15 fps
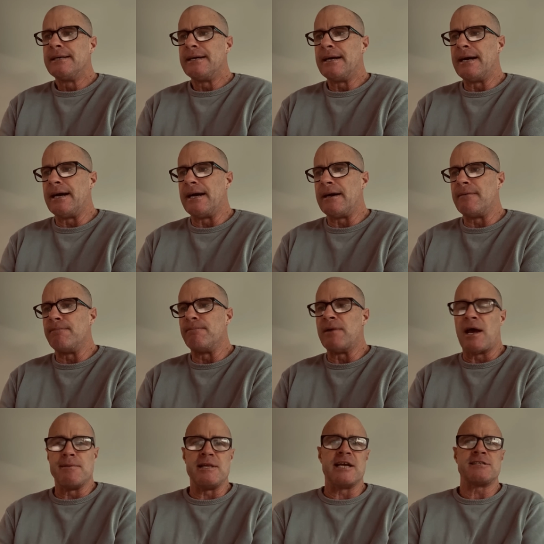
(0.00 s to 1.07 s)

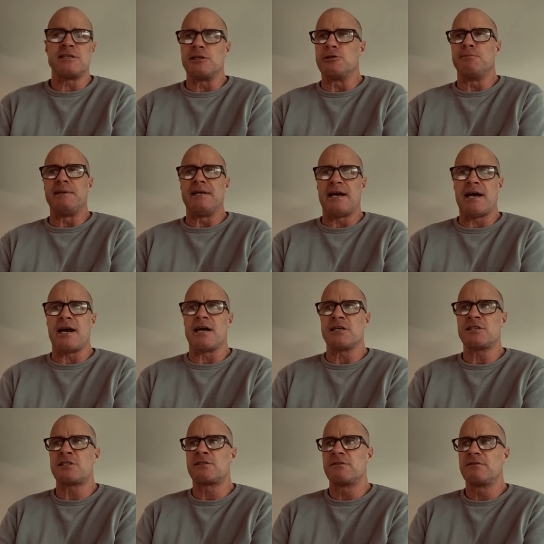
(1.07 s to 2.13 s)
Maybe that's a little bit
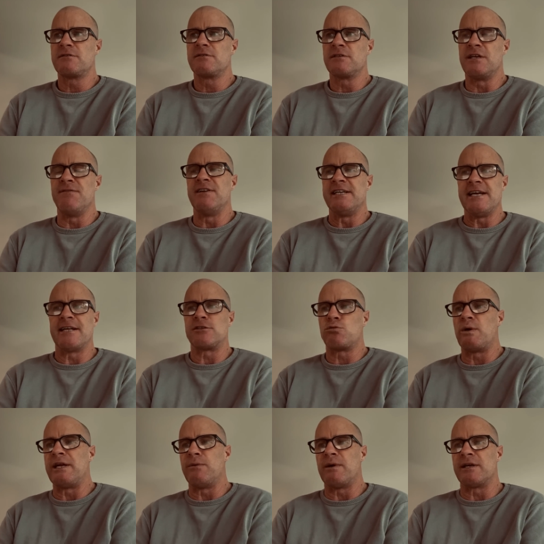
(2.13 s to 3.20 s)
harsh, given he had
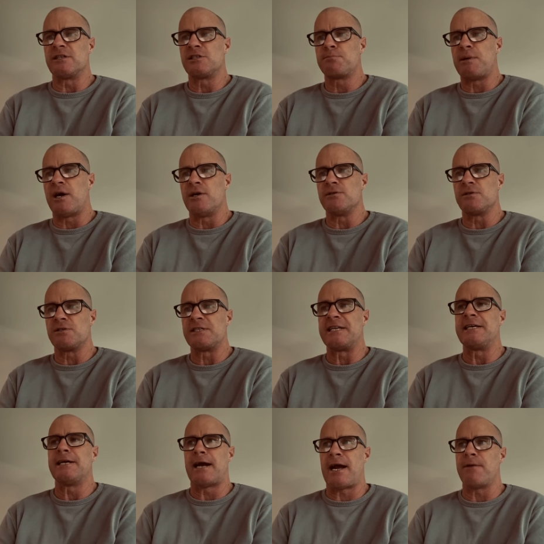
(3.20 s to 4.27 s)
21 disposals in
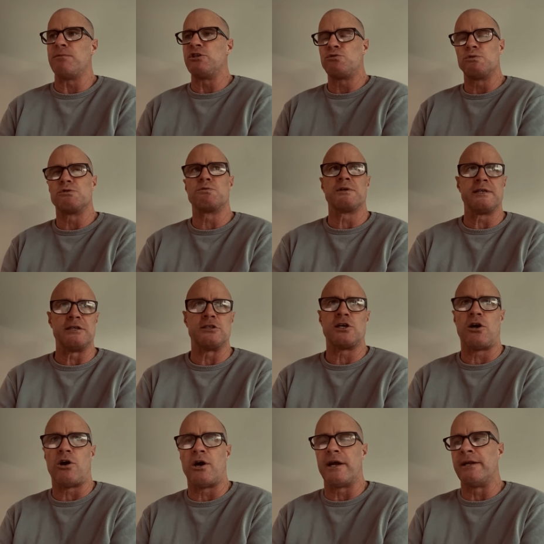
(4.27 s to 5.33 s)
a game which was really
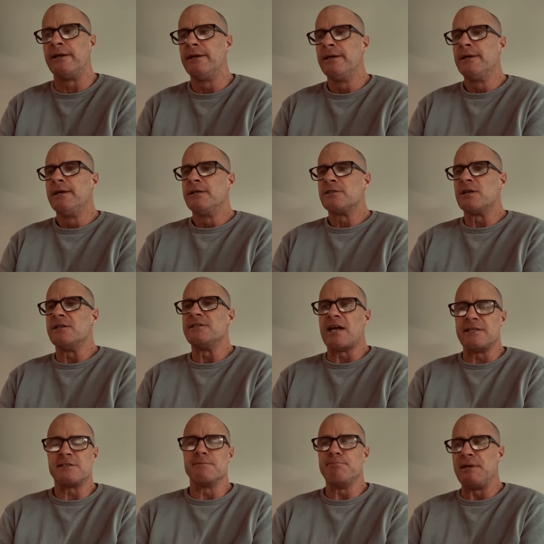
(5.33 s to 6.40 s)
tight. So he's
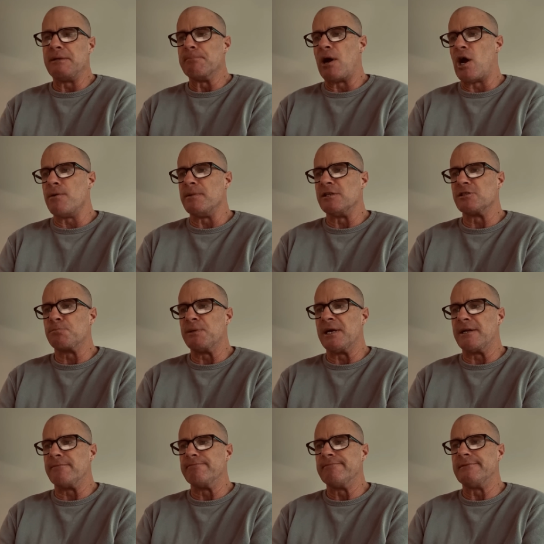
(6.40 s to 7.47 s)
had some big moments,
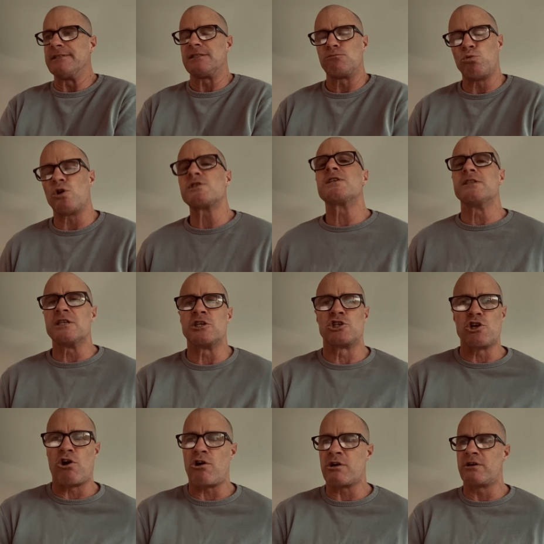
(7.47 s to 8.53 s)
but it wasn't the
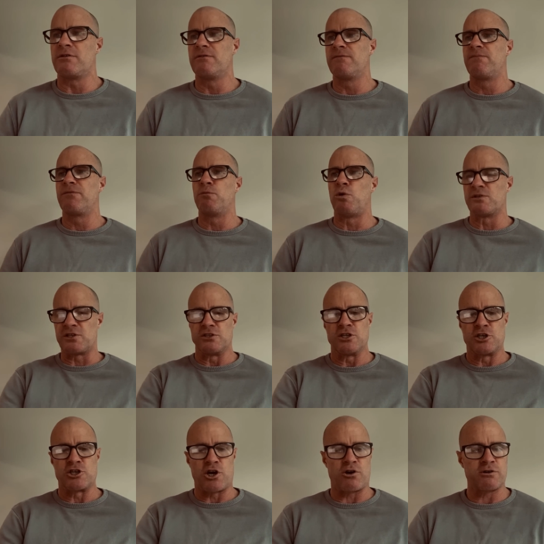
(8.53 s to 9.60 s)
doc
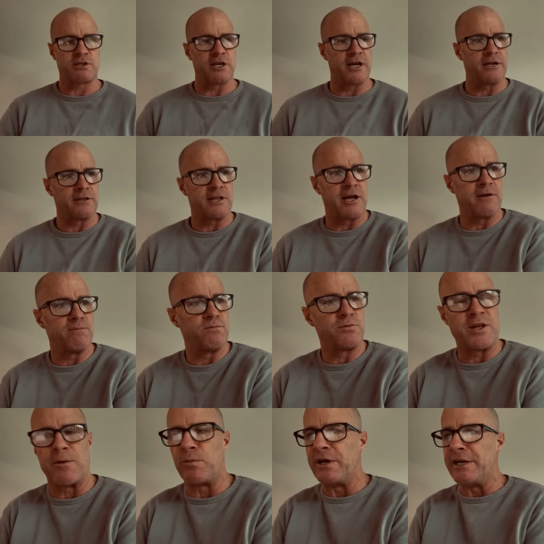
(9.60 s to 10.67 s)

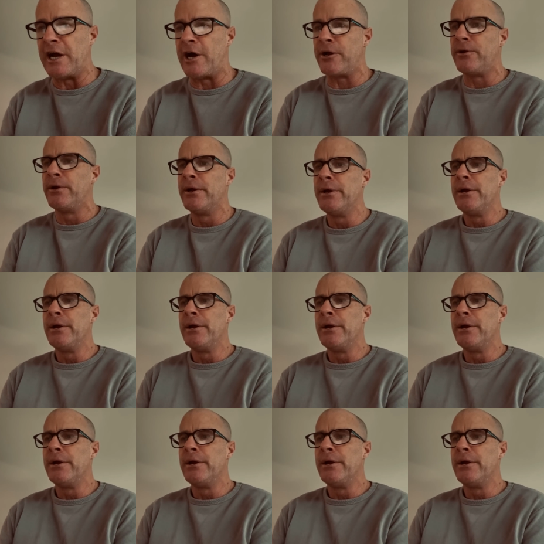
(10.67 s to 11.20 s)
that we know.